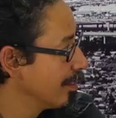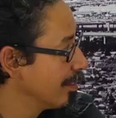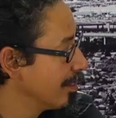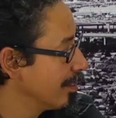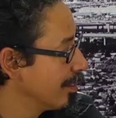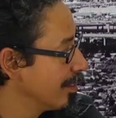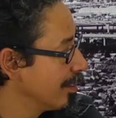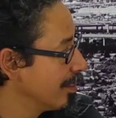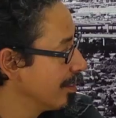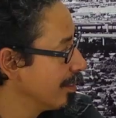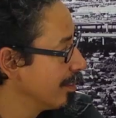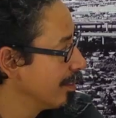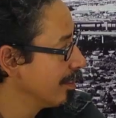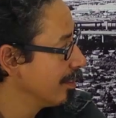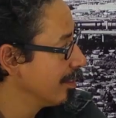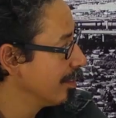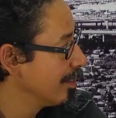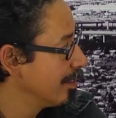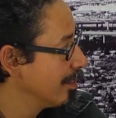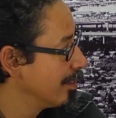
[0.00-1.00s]

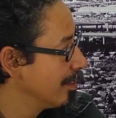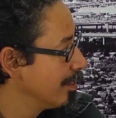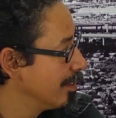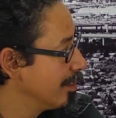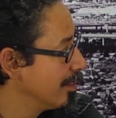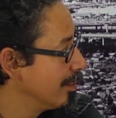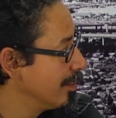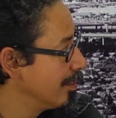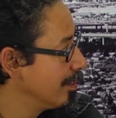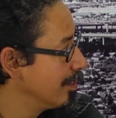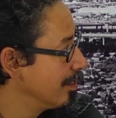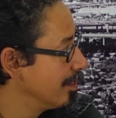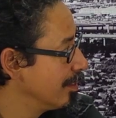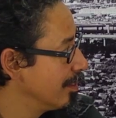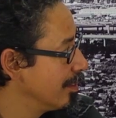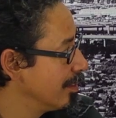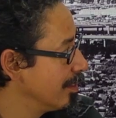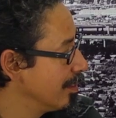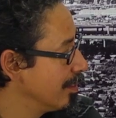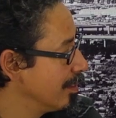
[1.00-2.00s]

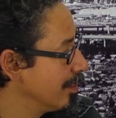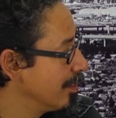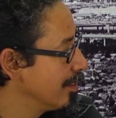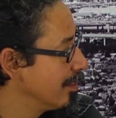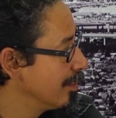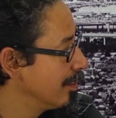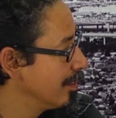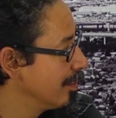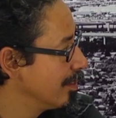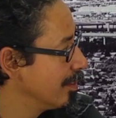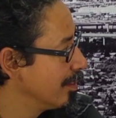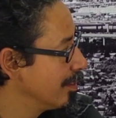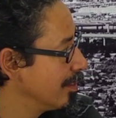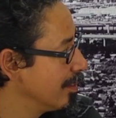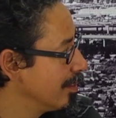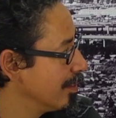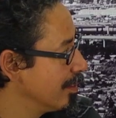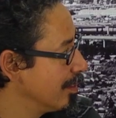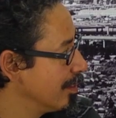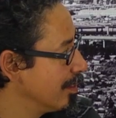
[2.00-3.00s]

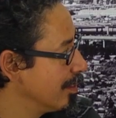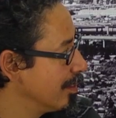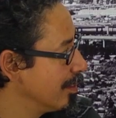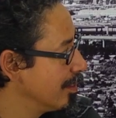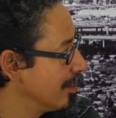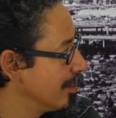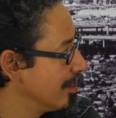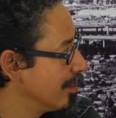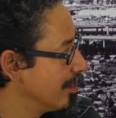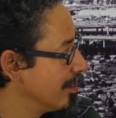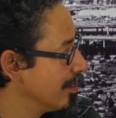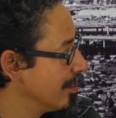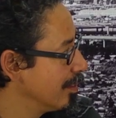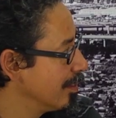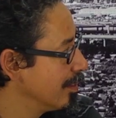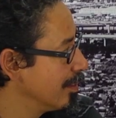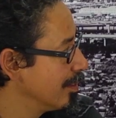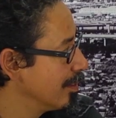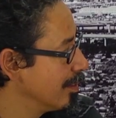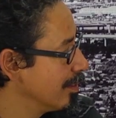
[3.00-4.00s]

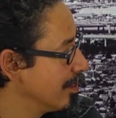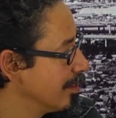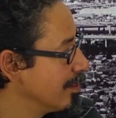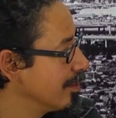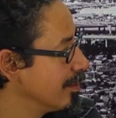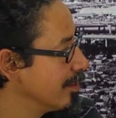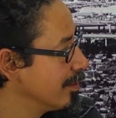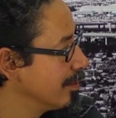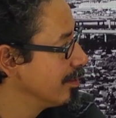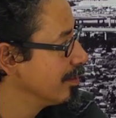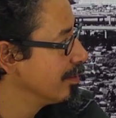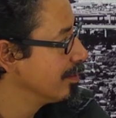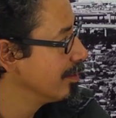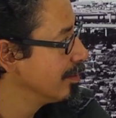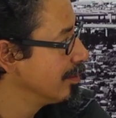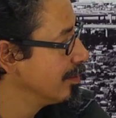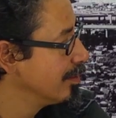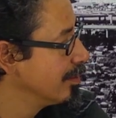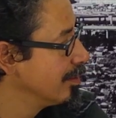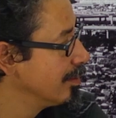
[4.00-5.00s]

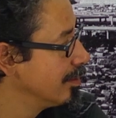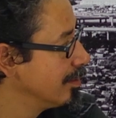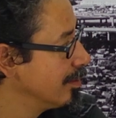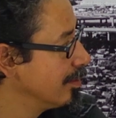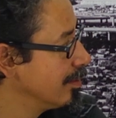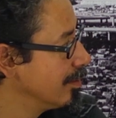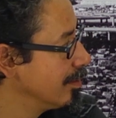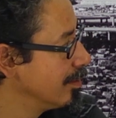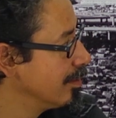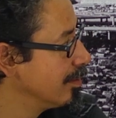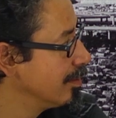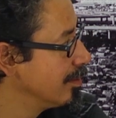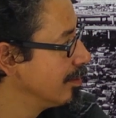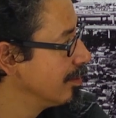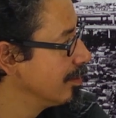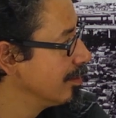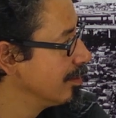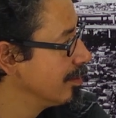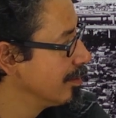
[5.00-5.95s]
The person shown says nothing.